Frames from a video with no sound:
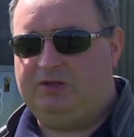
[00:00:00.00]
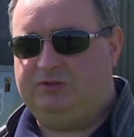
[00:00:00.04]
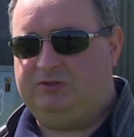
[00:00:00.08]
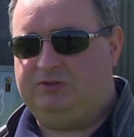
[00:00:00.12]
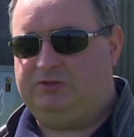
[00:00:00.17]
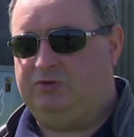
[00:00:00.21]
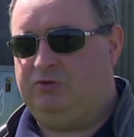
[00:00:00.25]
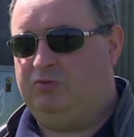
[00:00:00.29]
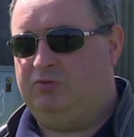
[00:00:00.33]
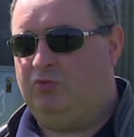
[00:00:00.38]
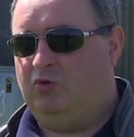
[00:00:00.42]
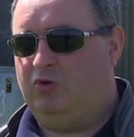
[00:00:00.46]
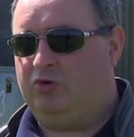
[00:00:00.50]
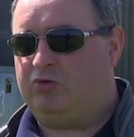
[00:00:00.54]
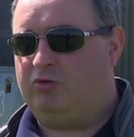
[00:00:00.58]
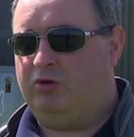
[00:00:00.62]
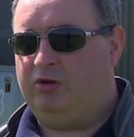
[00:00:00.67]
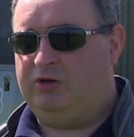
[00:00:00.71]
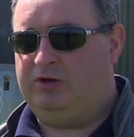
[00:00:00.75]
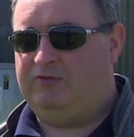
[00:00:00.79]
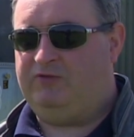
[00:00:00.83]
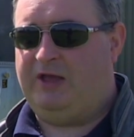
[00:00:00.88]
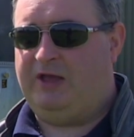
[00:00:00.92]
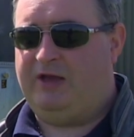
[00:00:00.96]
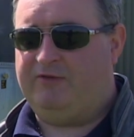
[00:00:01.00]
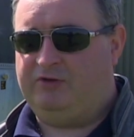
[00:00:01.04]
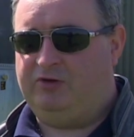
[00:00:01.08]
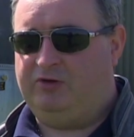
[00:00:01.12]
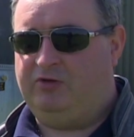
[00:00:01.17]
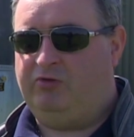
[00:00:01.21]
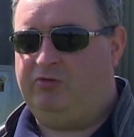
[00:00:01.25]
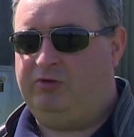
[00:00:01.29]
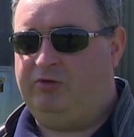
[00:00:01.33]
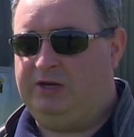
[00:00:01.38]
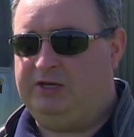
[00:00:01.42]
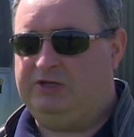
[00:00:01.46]
do the walk around if you haven't
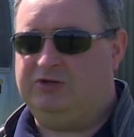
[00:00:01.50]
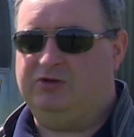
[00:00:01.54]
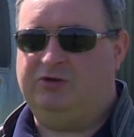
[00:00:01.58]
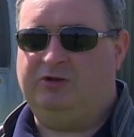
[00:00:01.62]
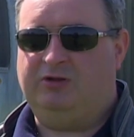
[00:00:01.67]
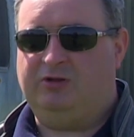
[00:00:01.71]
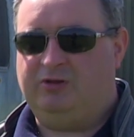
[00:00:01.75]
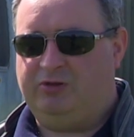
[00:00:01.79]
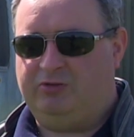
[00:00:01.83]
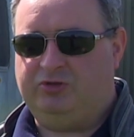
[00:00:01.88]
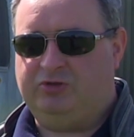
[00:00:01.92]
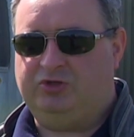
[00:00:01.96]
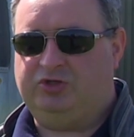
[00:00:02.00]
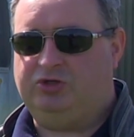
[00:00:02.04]
already done it, or you